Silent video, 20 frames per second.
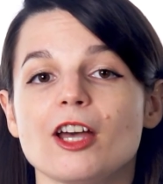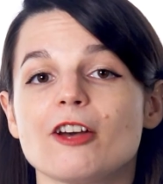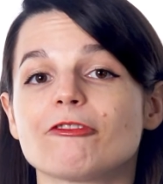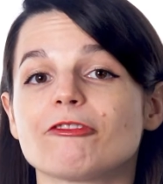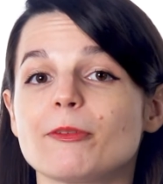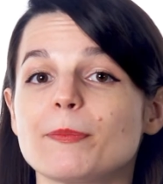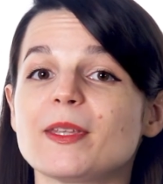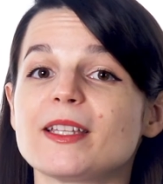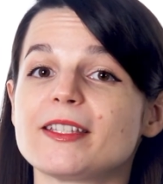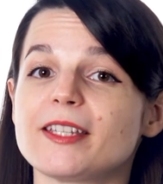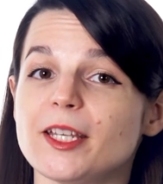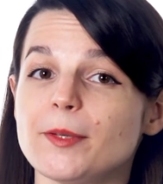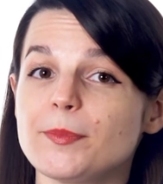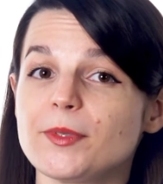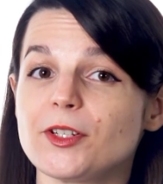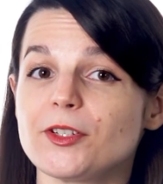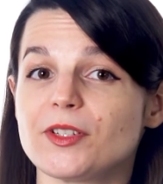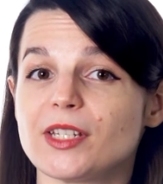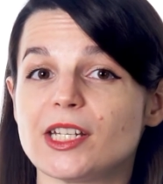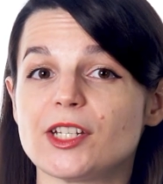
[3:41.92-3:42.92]
From the
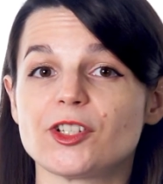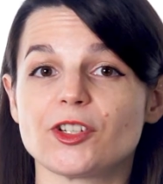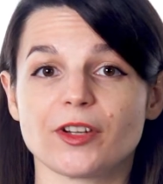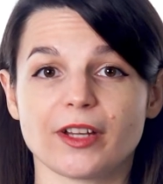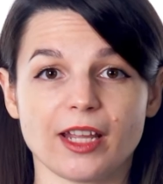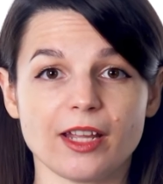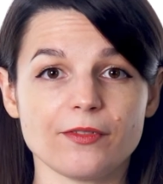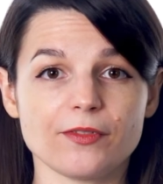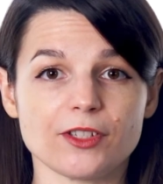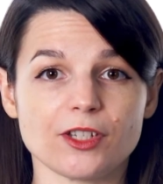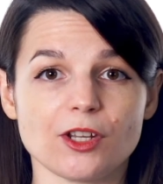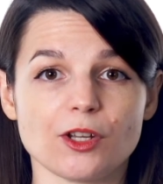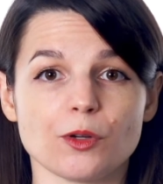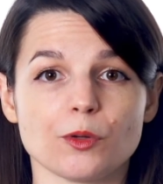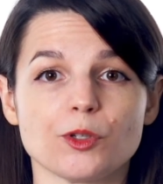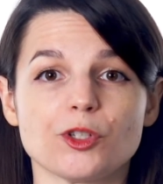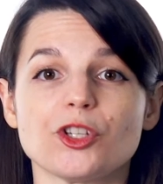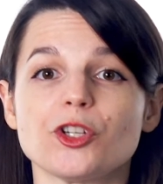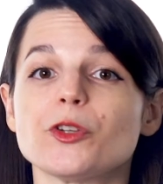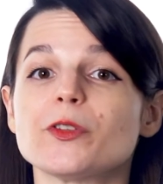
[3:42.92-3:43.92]
tips your teacher gives you,
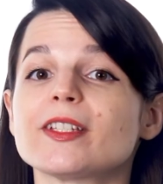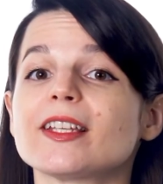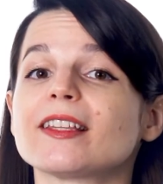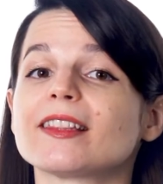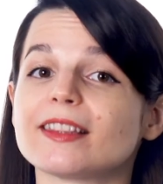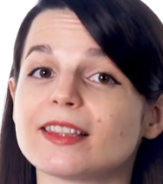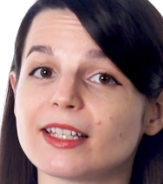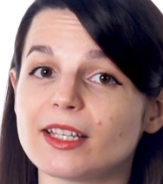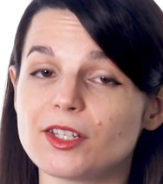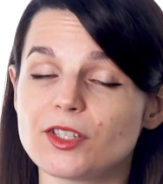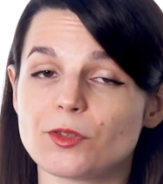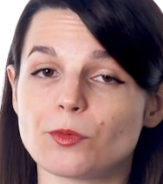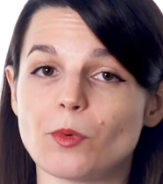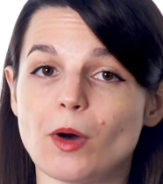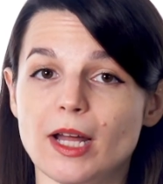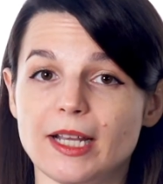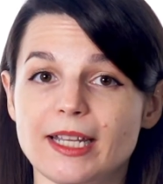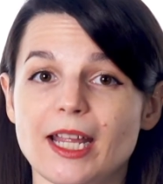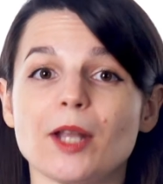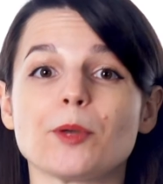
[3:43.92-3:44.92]
choose at least
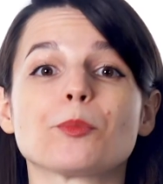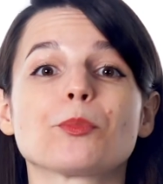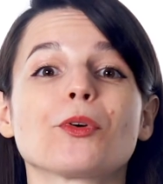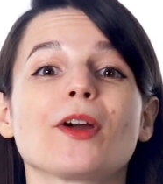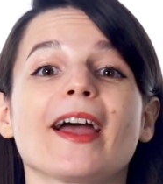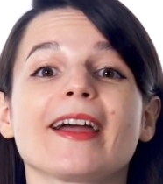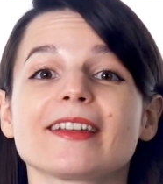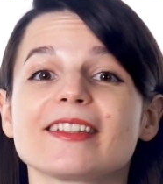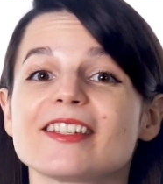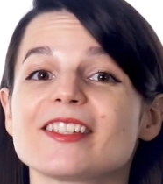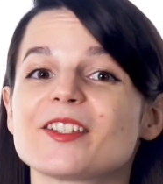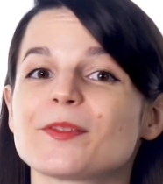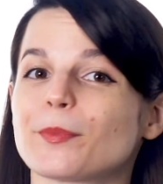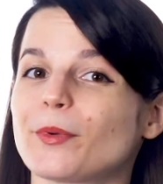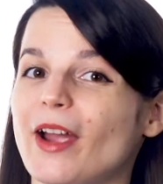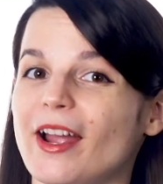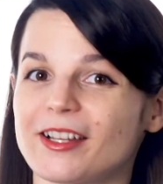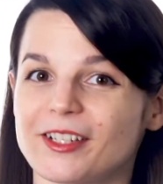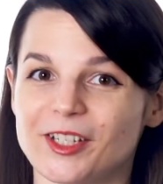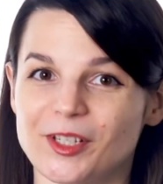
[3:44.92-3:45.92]
one and practice,
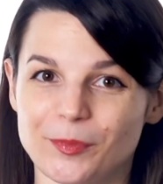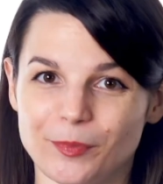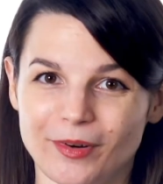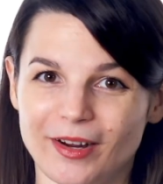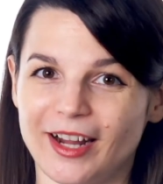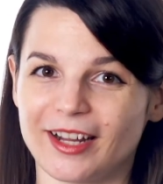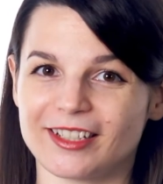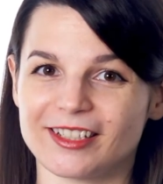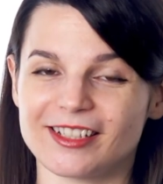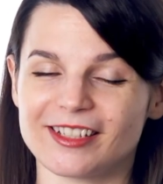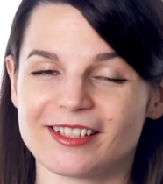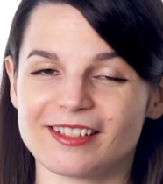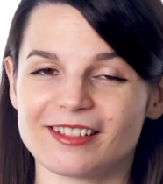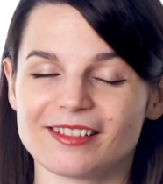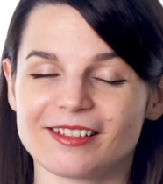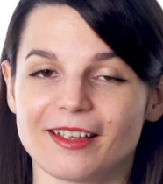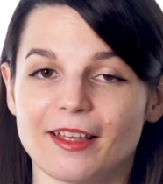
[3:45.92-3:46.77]
practice, practice.